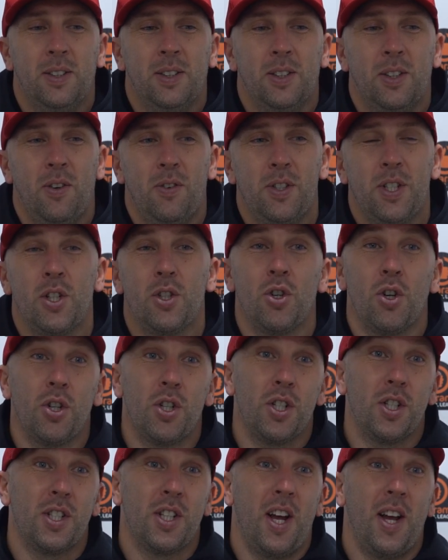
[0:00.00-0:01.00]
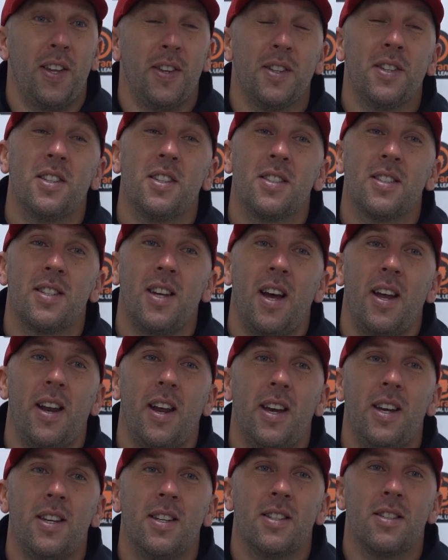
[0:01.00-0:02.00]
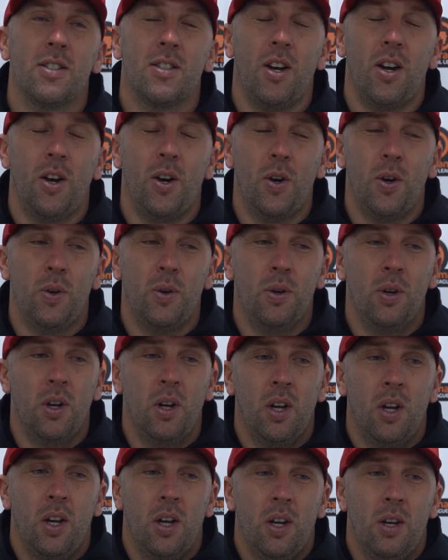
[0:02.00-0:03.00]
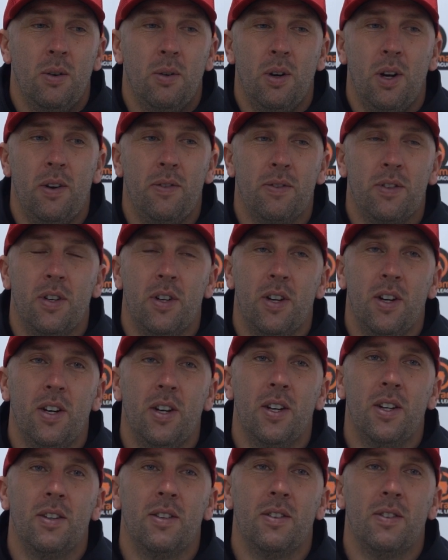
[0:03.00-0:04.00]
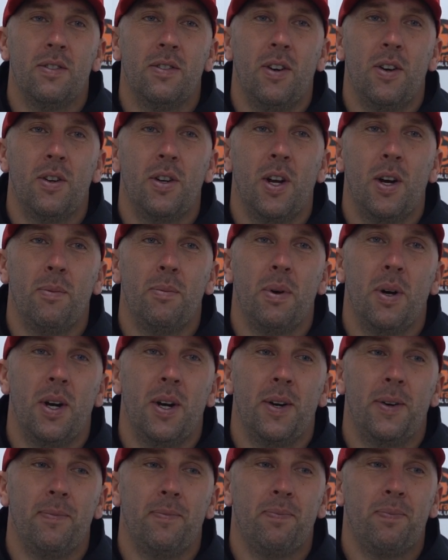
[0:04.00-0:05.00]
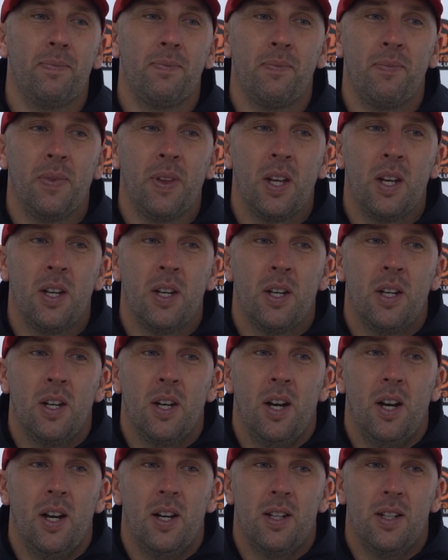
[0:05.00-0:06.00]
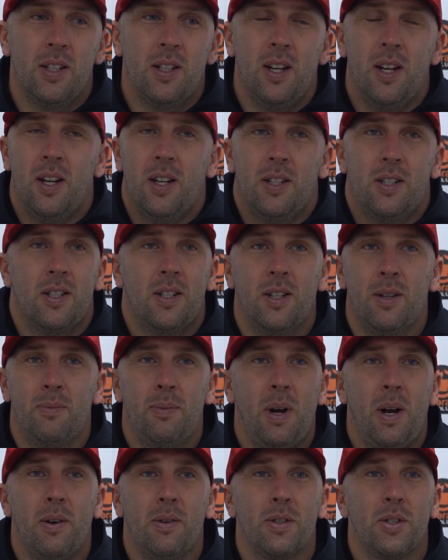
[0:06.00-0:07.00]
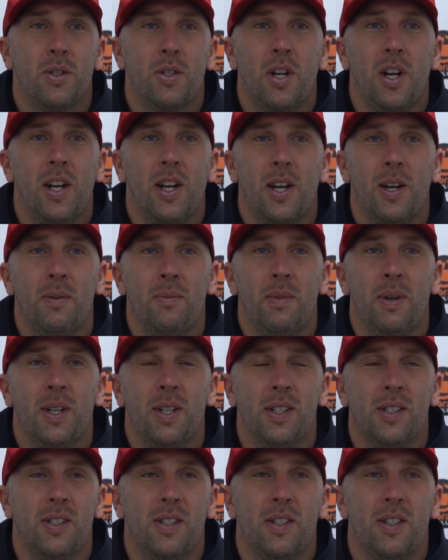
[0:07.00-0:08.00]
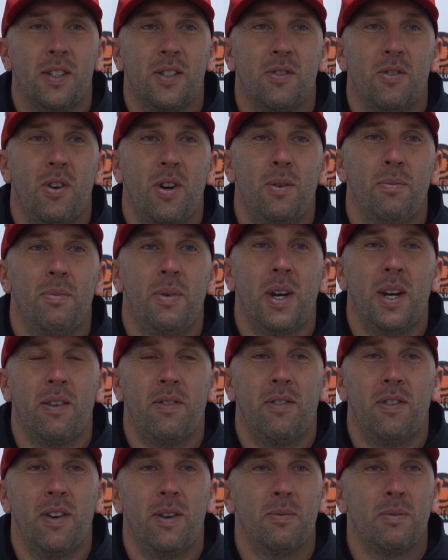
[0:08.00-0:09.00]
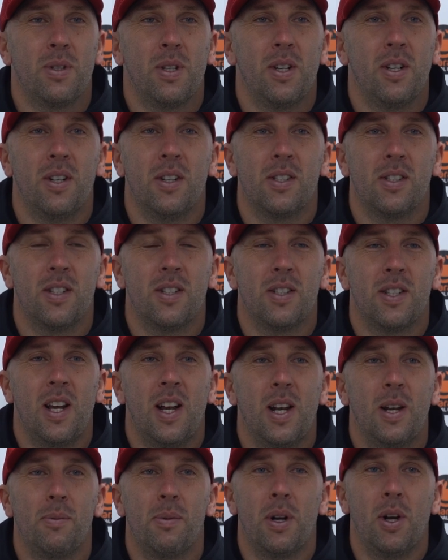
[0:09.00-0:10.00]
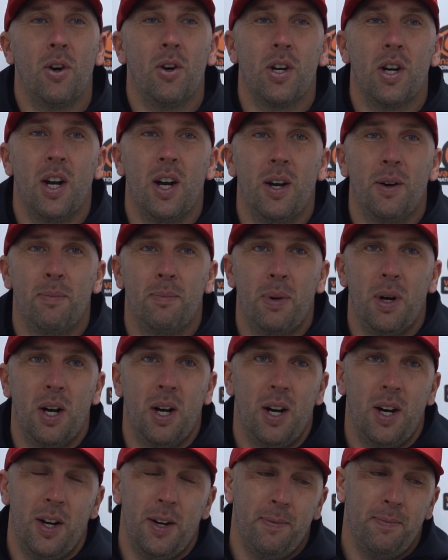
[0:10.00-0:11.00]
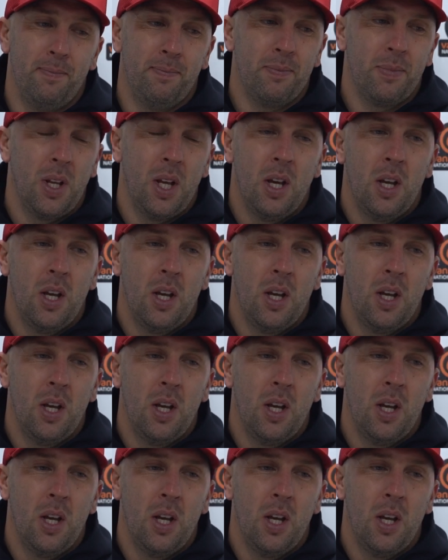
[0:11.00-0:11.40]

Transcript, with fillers: obviously Josh is done Saturday, so we have to phone up. Um, yeah, Nepal's at Gillingham and try and beg for him to, to stay a little bit longer. But um,